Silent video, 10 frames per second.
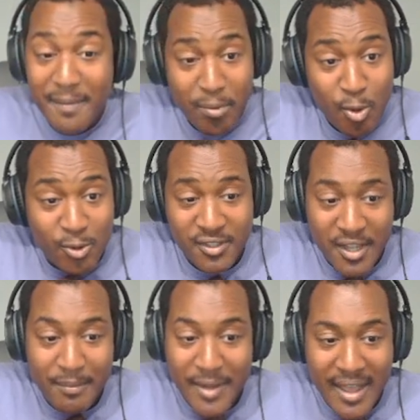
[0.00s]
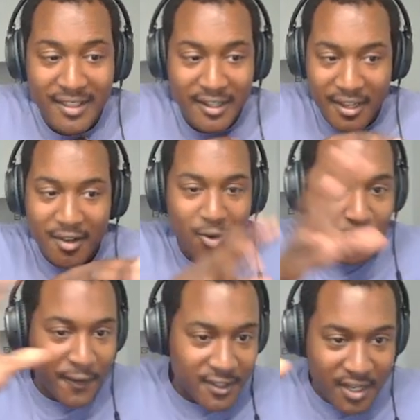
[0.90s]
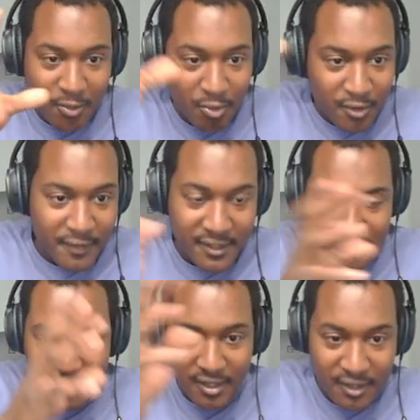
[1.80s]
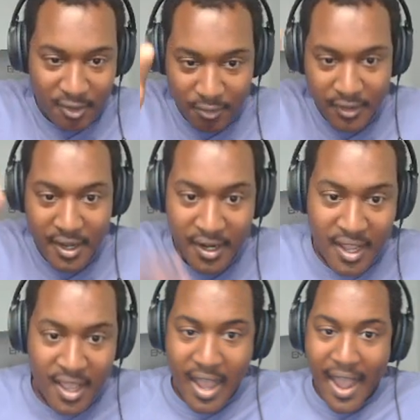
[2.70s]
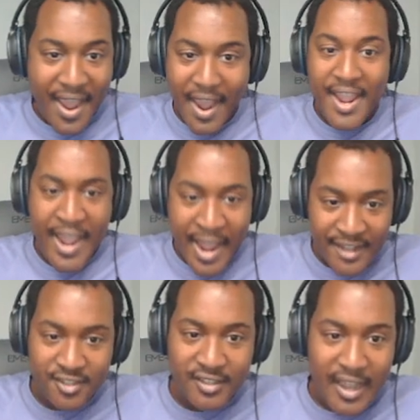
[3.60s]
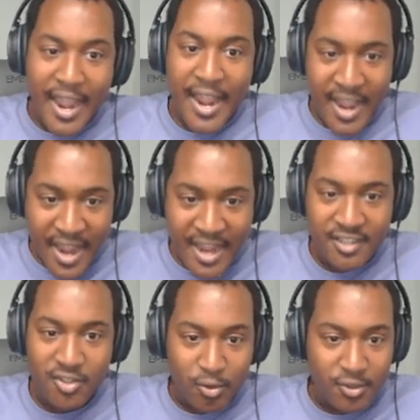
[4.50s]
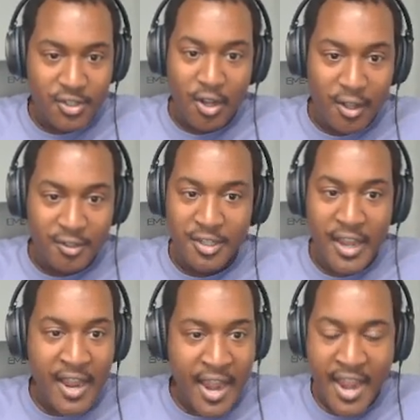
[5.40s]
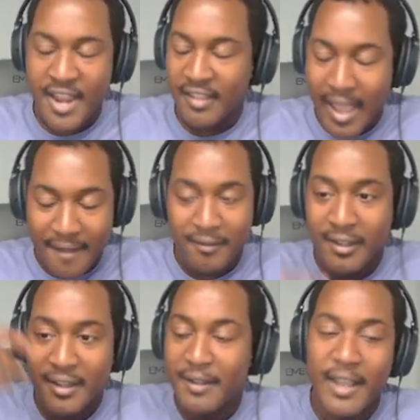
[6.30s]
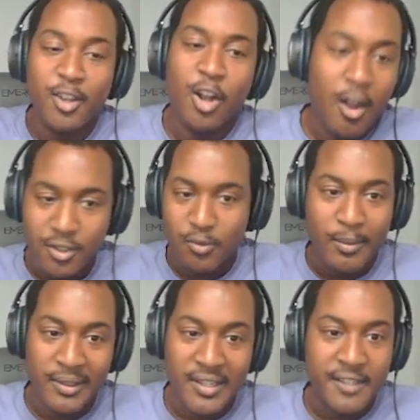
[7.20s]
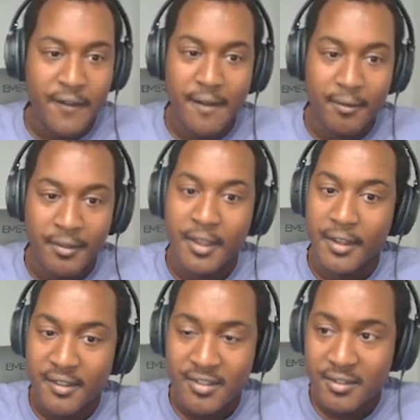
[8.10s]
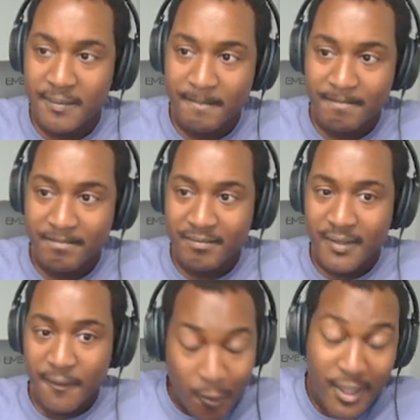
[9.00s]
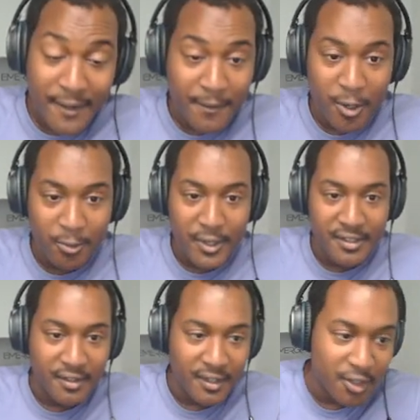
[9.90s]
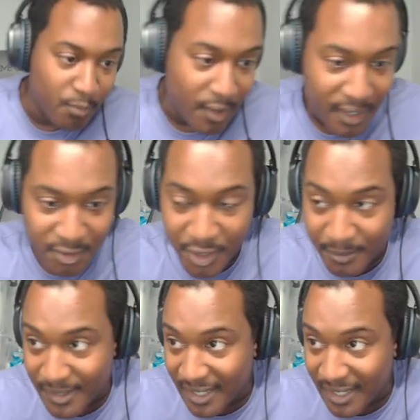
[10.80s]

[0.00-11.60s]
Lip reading: personally am not like, and no offense to anyone if this is like your thing. I hate sociology. I feel like in college is one of my least favorite things, for that very reason that you brought out, James.